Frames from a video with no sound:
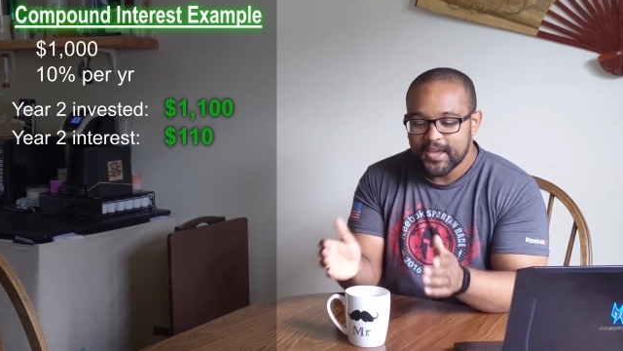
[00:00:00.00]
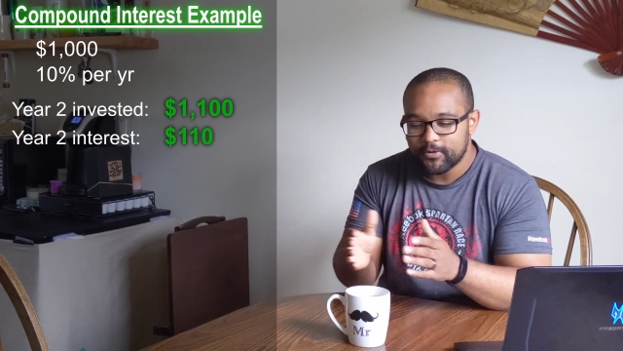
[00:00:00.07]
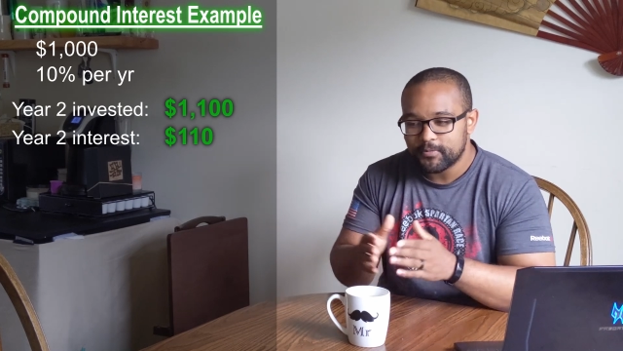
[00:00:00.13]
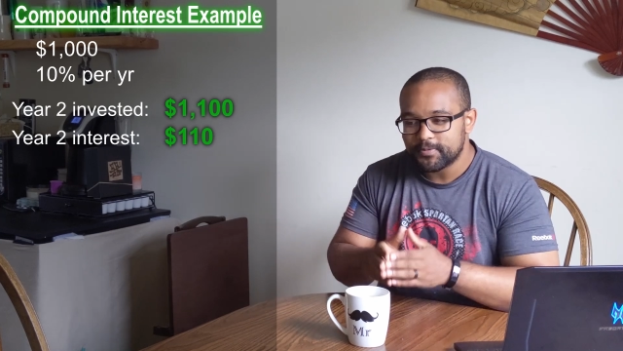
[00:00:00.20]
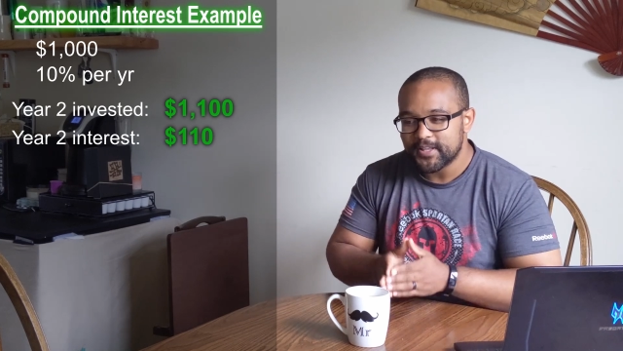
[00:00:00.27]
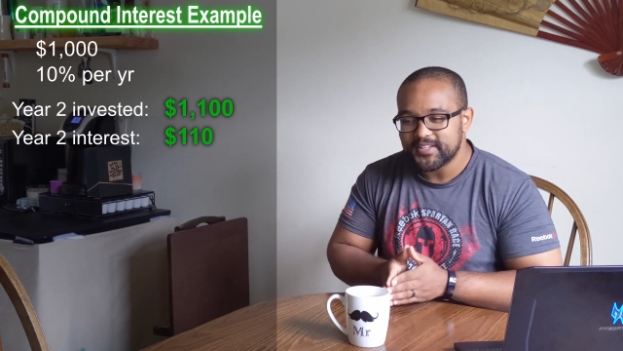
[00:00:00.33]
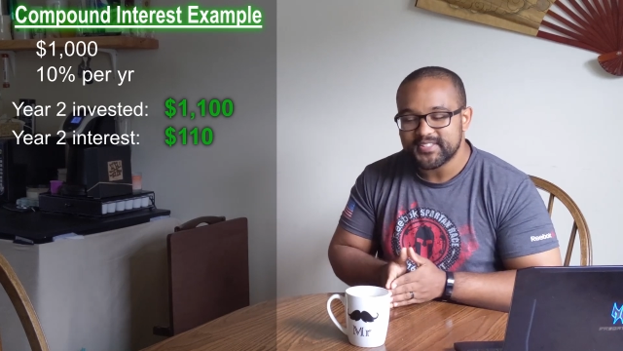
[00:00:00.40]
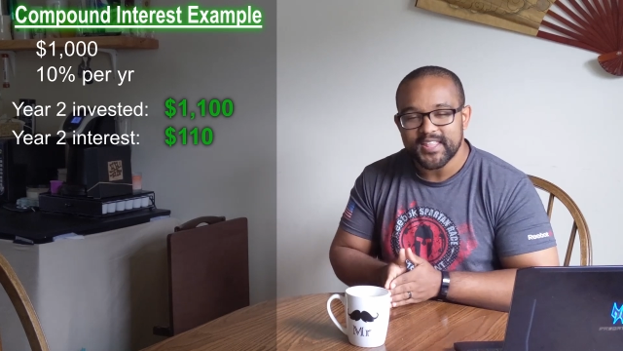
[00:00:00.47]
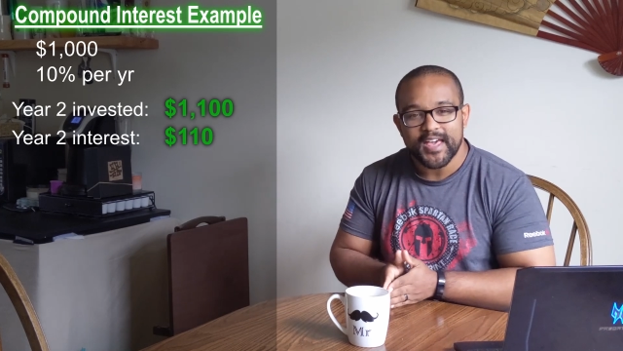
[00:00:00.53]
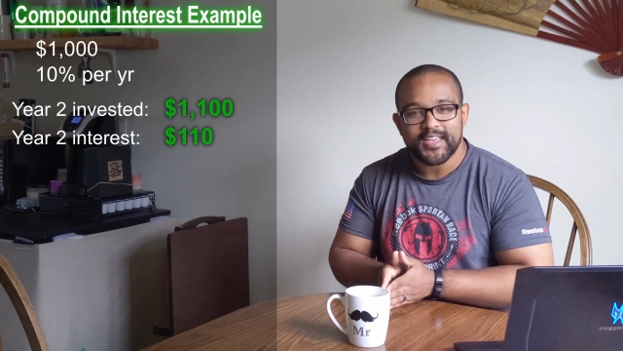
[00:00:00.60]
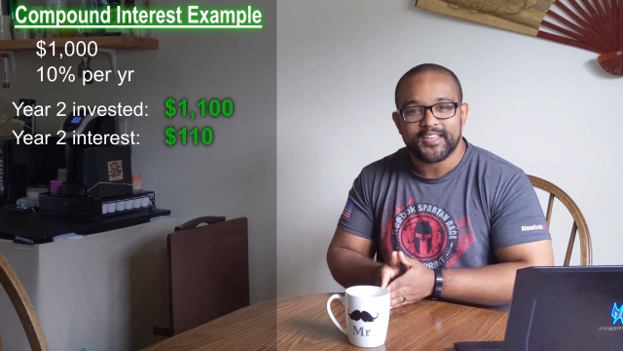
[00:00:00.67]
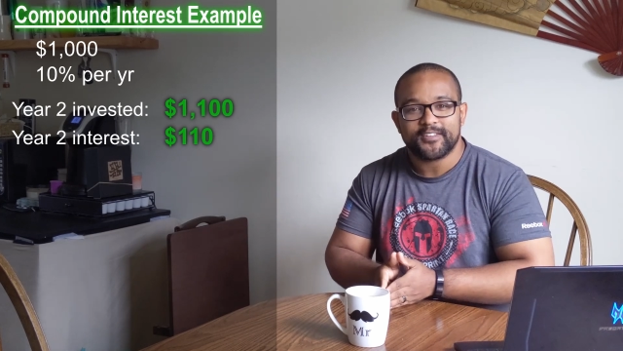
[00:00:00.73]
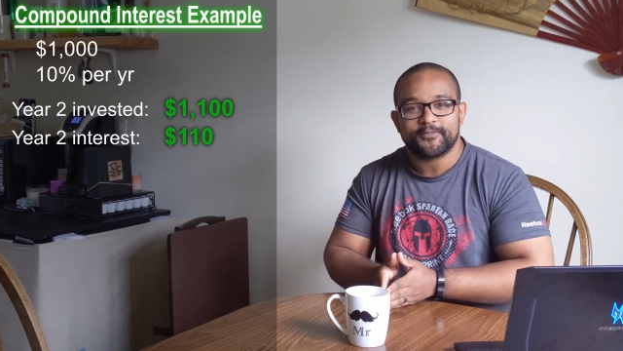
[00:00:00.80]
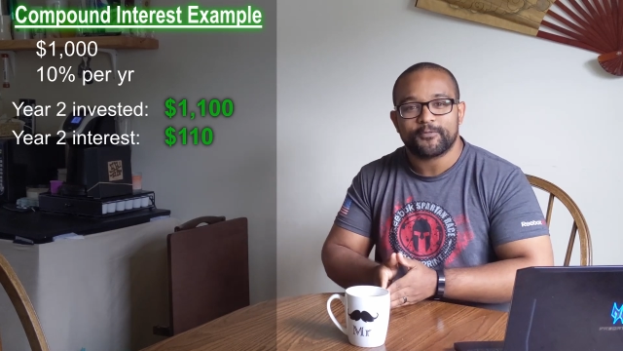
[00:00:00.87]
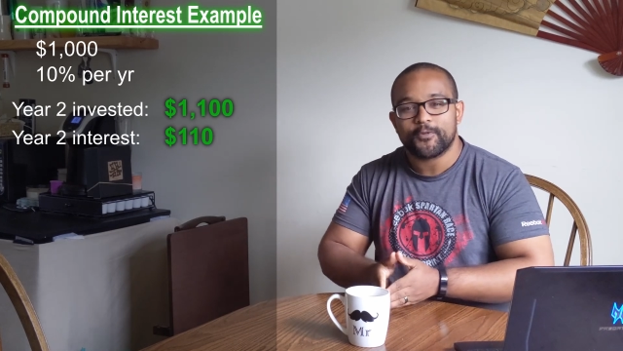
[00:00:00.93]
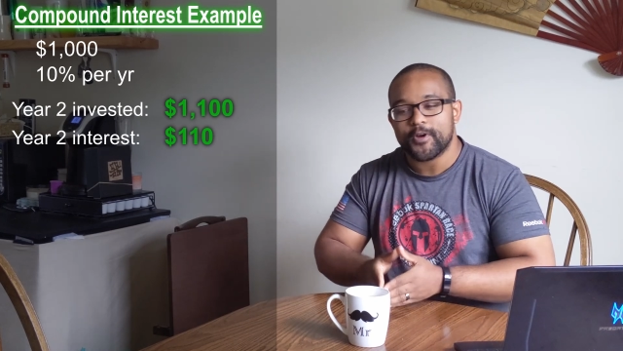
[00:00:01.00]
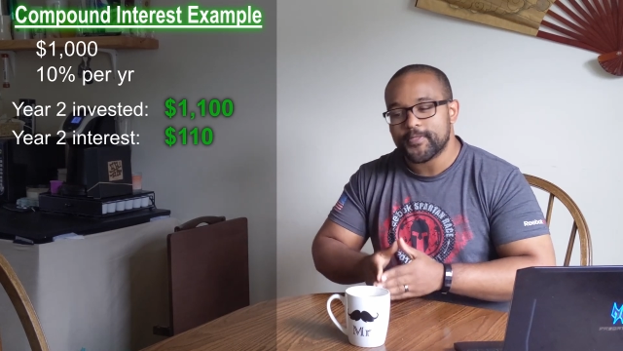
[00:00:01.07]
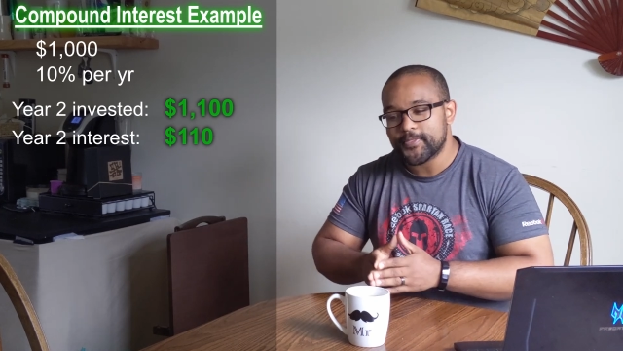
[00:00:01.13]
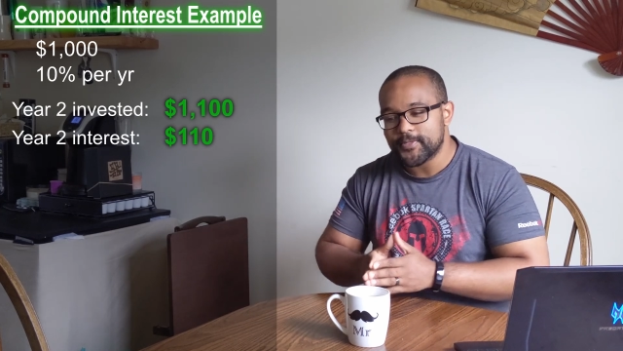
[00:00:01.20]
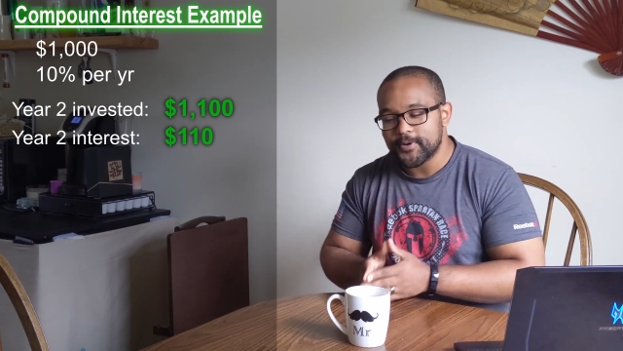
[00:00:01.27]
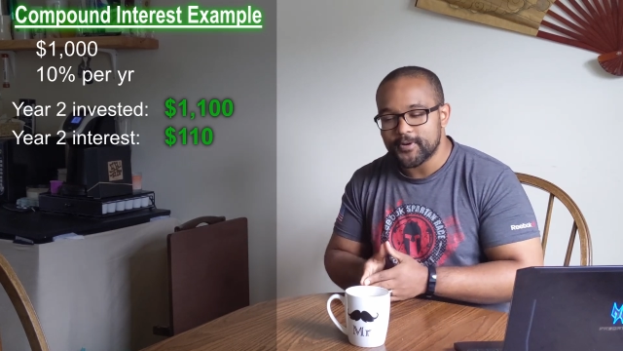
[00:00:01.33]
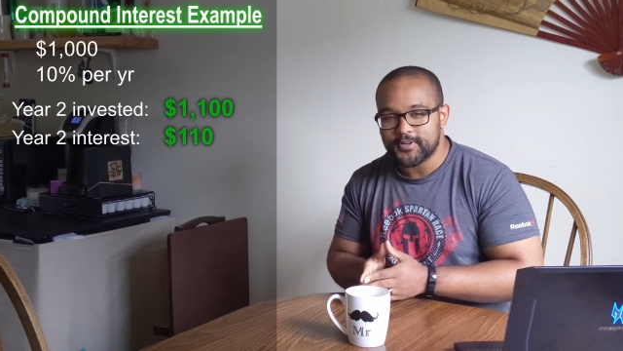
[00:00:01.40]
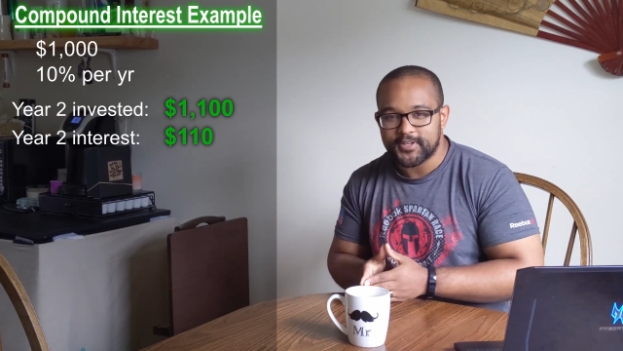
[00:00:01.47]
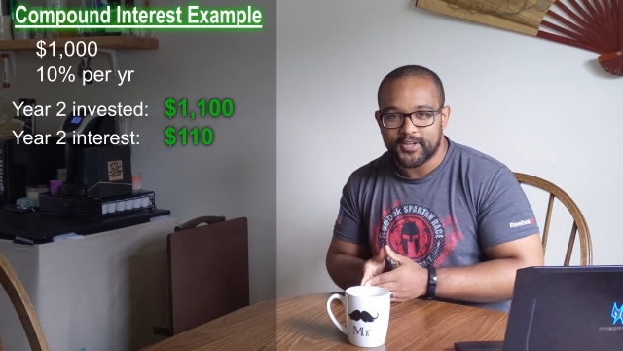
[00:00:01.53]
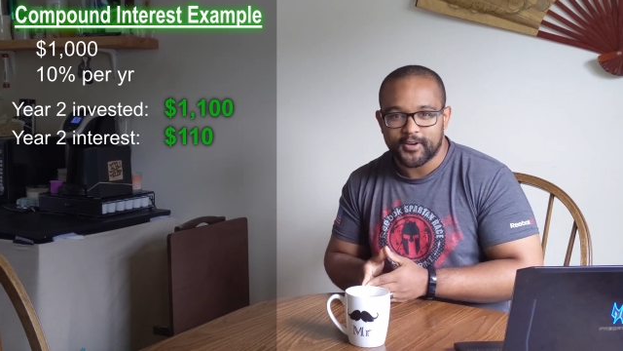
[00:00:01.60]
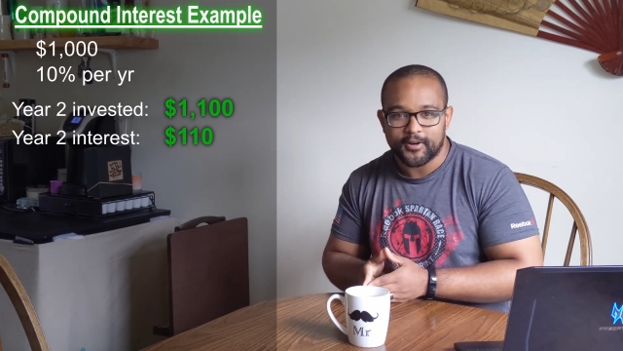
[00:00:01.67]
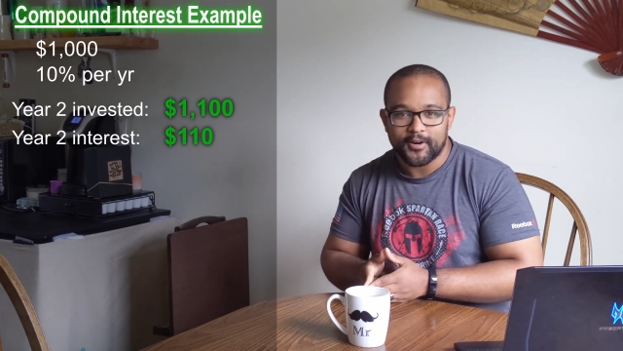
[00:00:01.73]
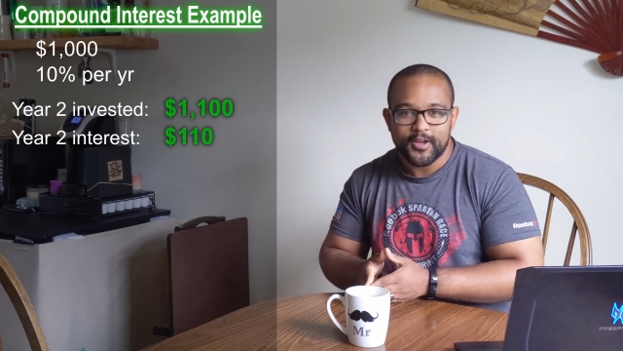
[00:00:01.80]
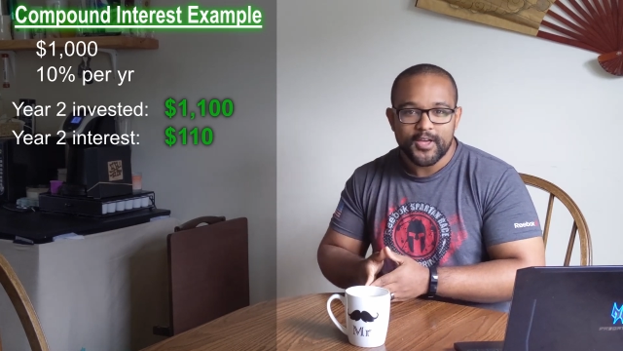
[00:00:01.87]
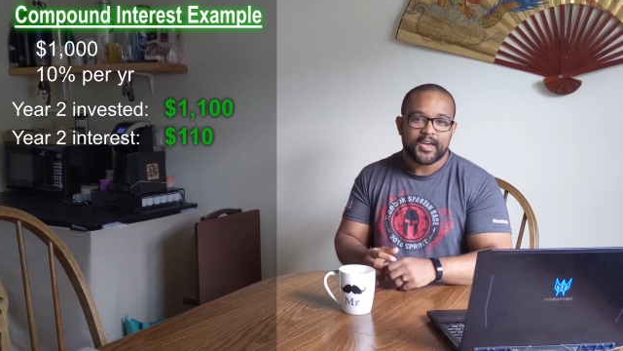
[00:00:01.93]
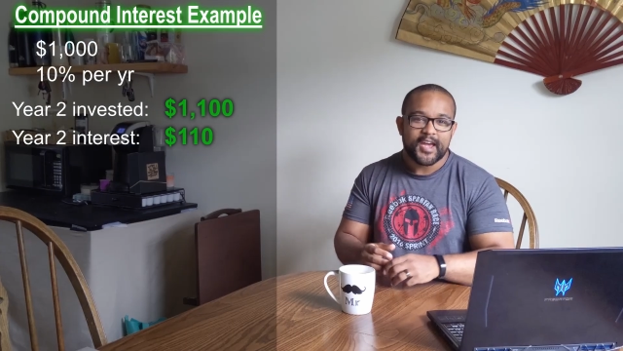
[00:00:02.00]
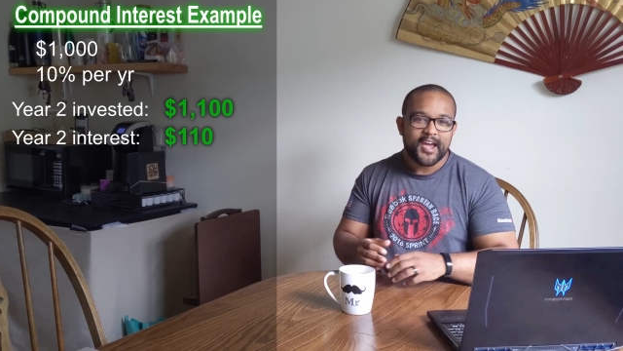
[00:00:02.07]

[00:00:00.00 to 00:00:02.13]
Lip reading: and we place that in for a third year.